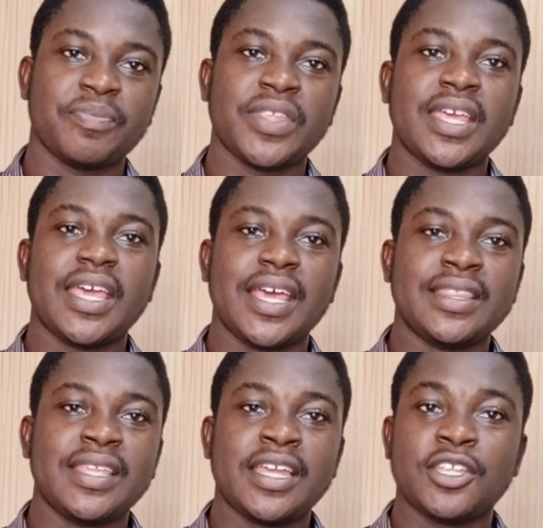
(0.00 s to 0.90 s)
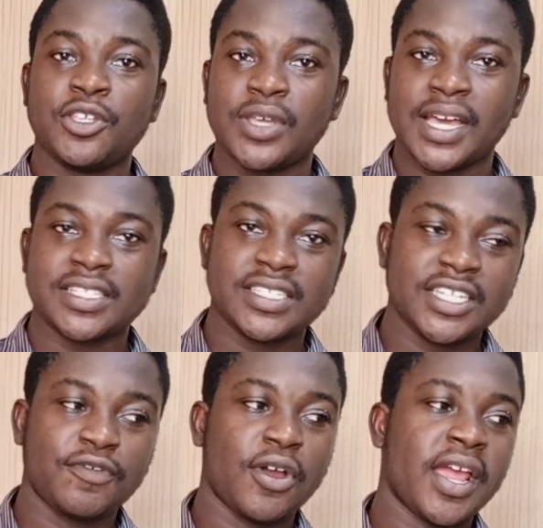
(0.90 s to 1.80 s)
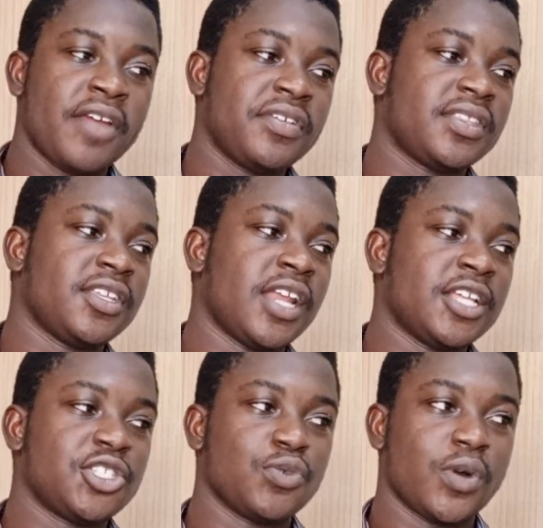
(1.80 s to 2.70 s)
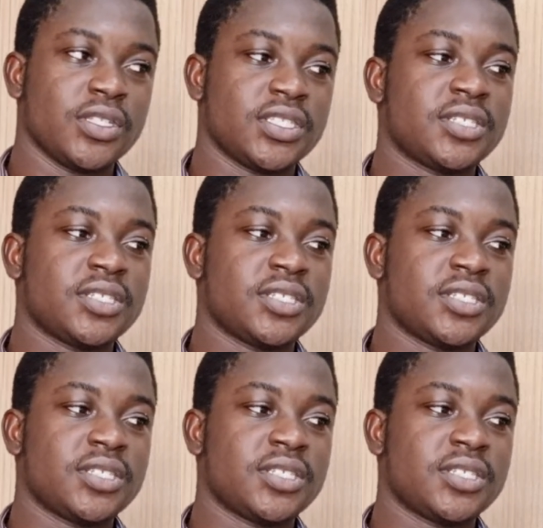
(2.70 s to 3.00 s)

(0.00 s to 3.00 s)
And then you can search for everything that you want.